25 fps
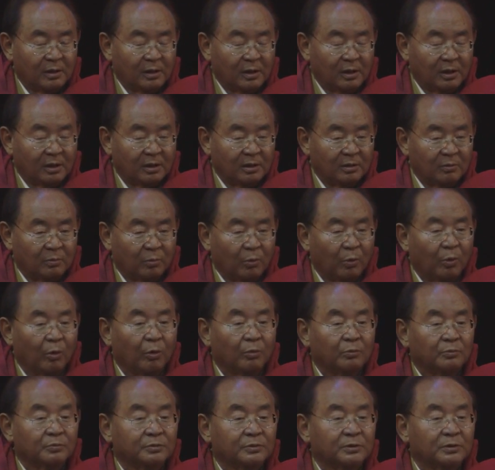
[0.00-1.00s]
and the
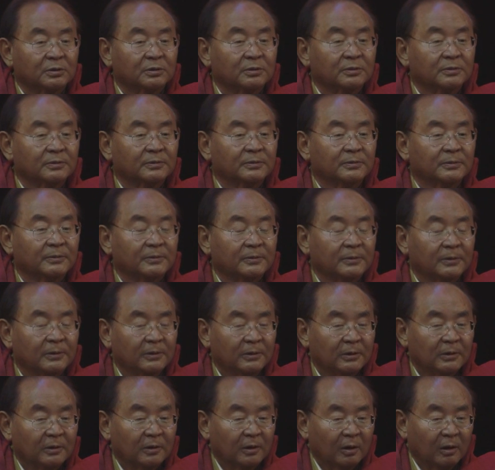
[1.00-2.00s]
warmth
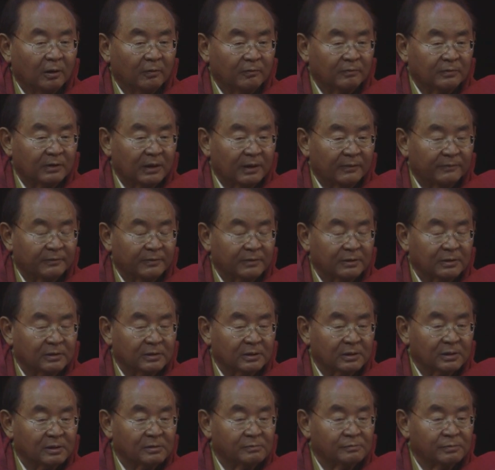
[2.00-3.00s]
of love and
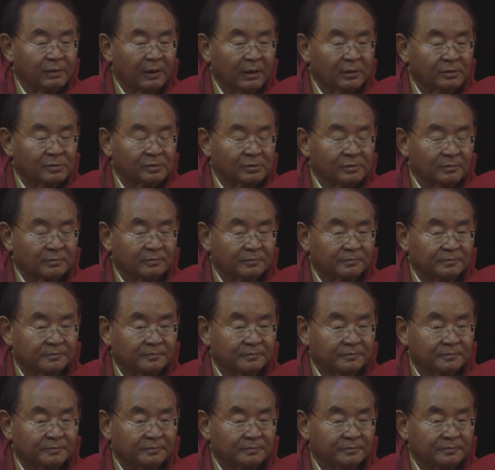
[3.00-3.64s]
compassion.